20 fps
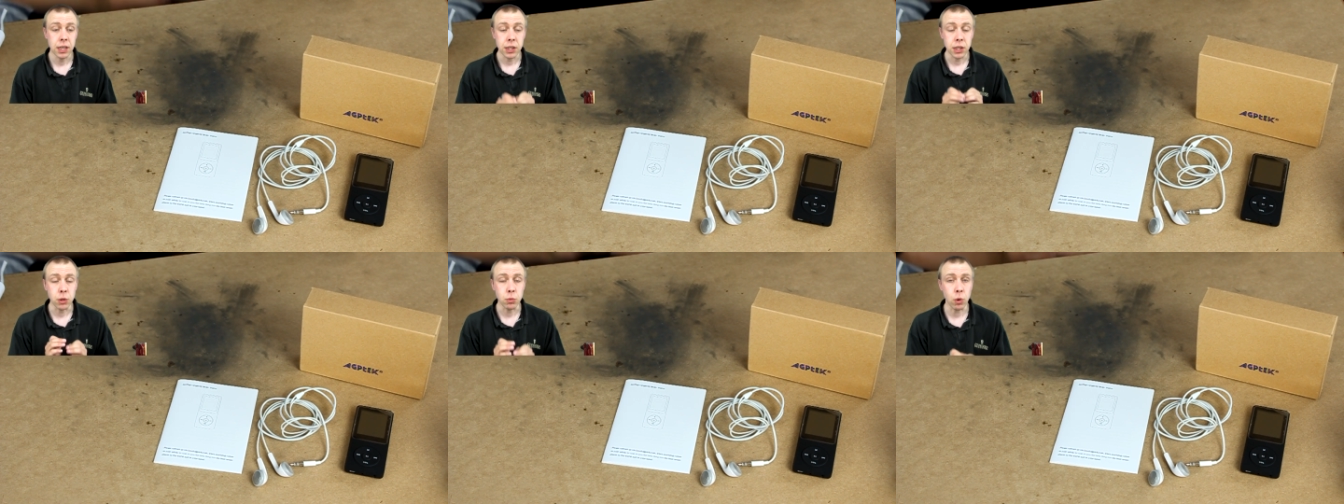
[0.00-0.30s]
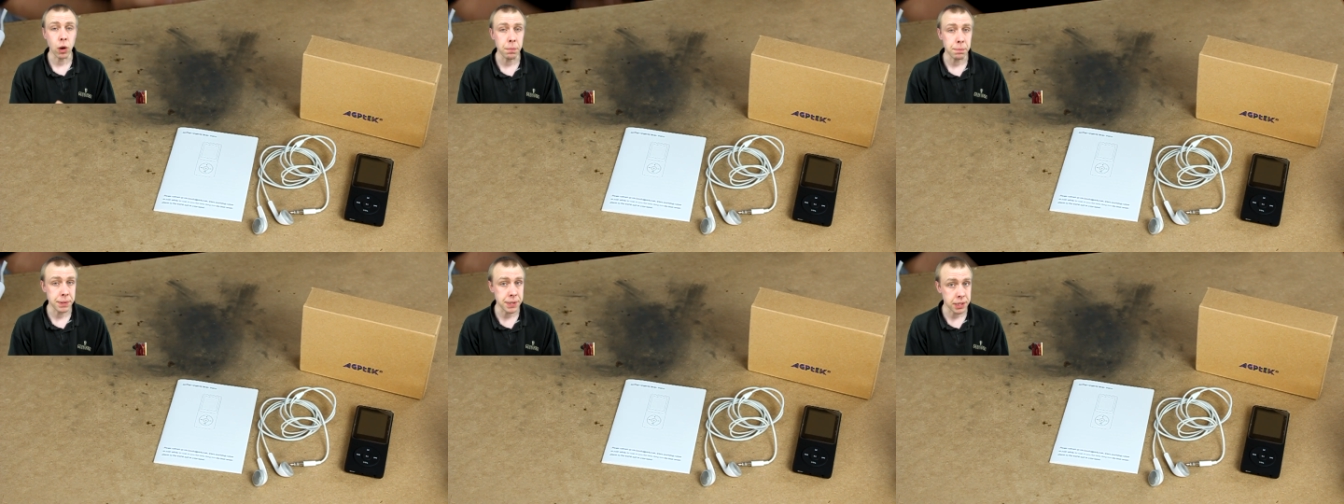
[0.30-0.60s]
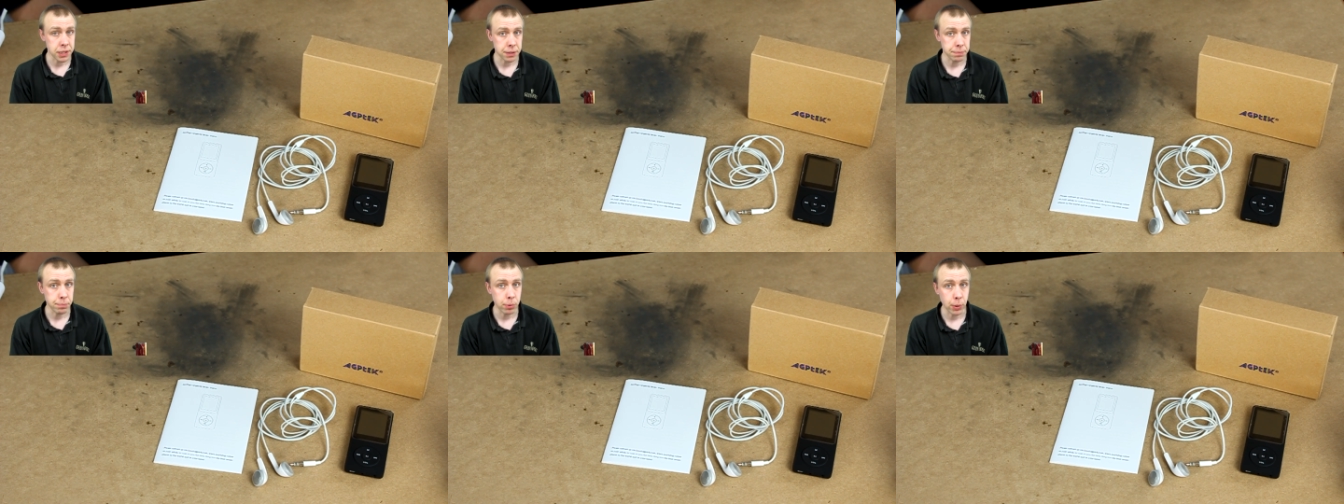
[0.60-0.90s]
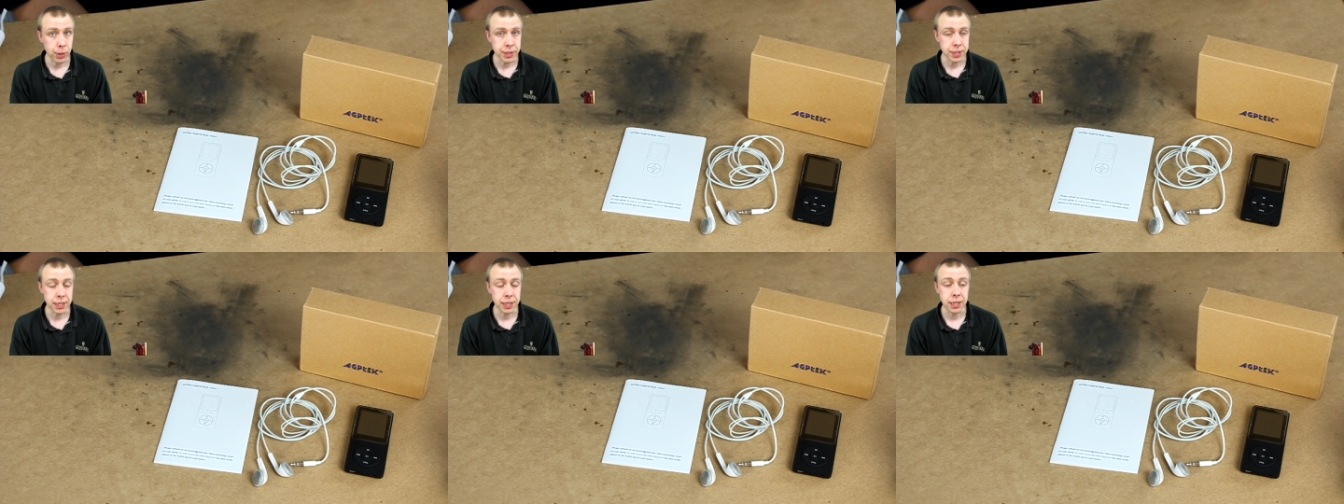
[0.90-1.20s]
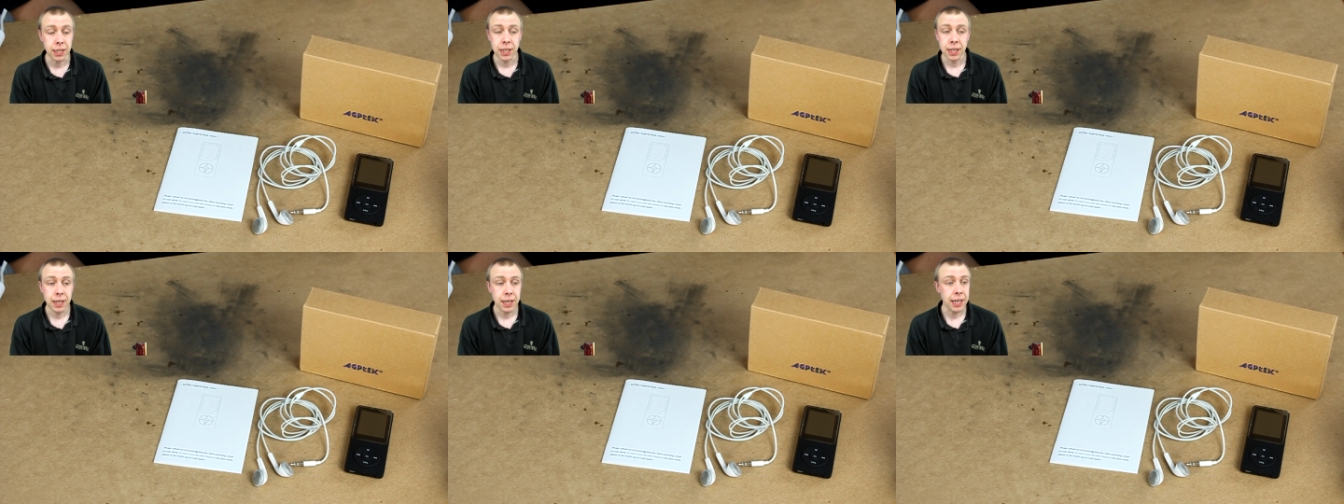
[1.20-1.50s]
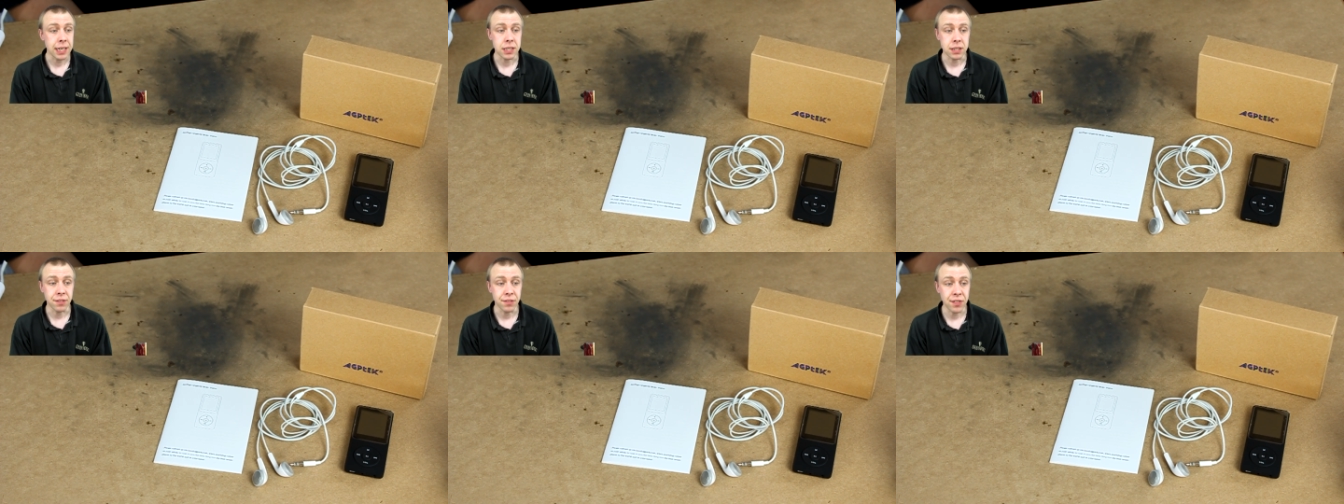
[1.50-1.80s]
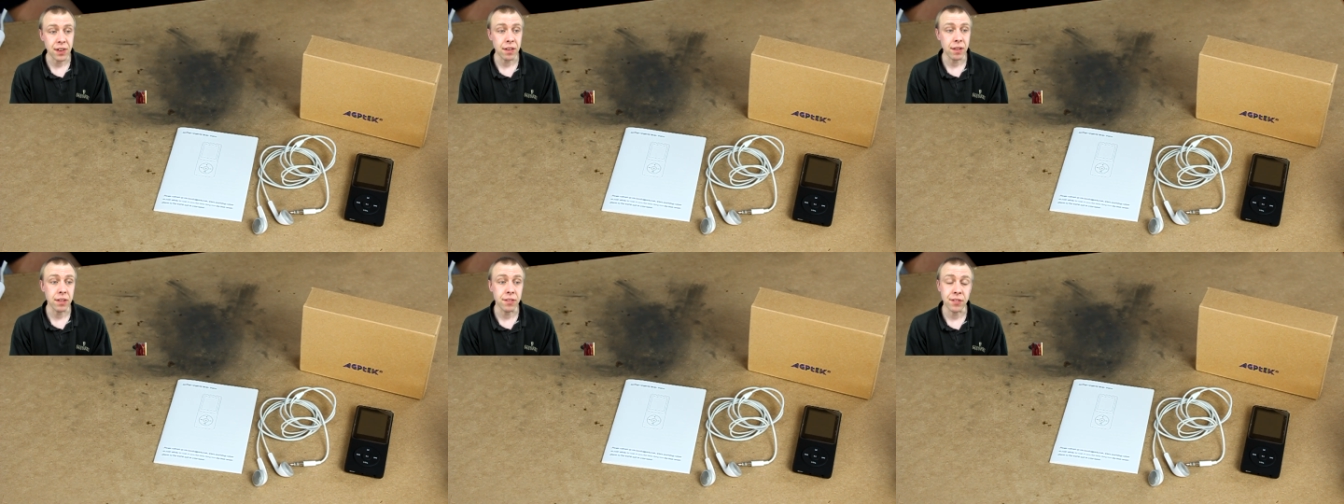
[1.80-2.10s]
You won't be disappointed. It's a
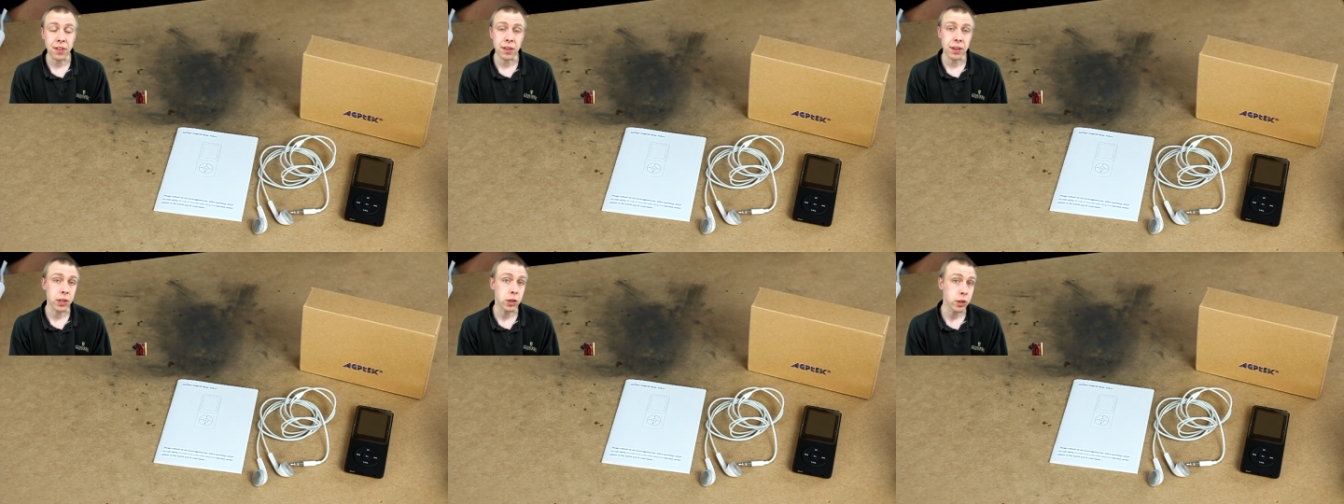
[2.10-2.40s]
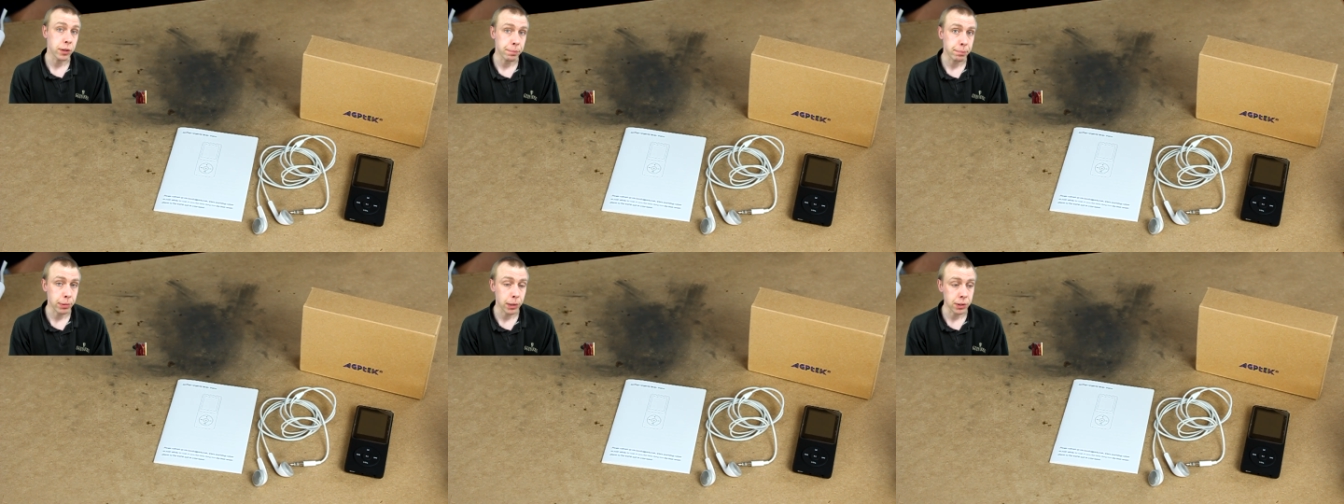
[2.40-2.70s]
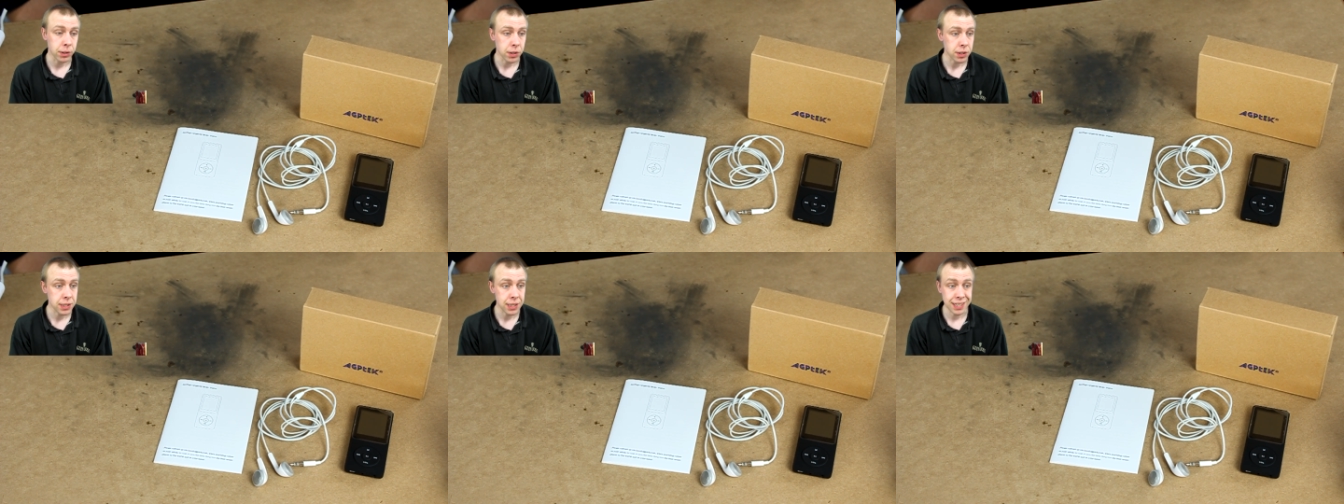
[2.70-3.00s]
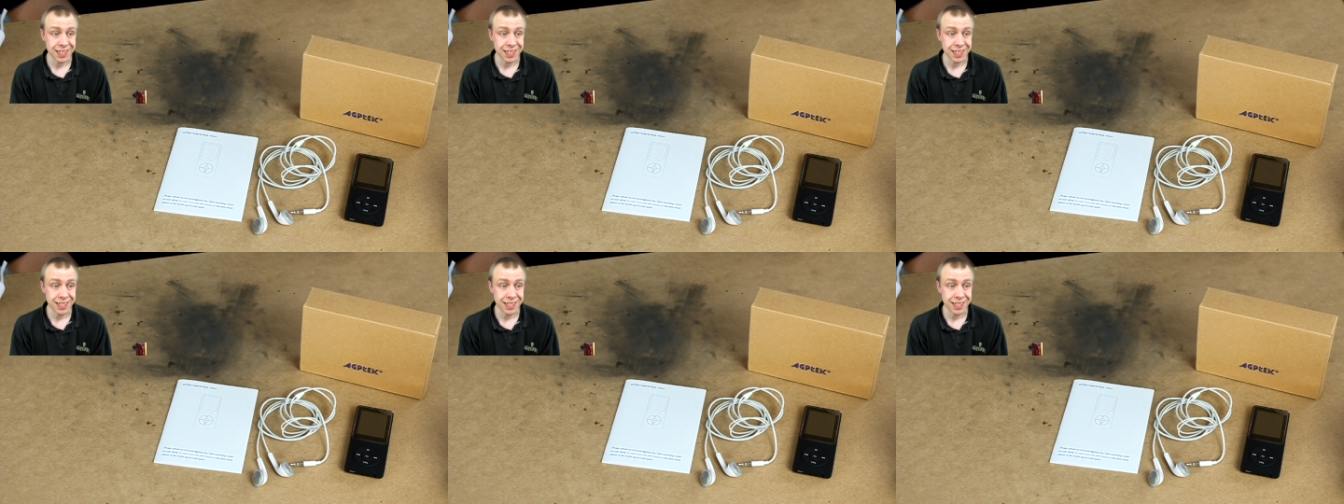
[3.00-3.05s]
very, very good product.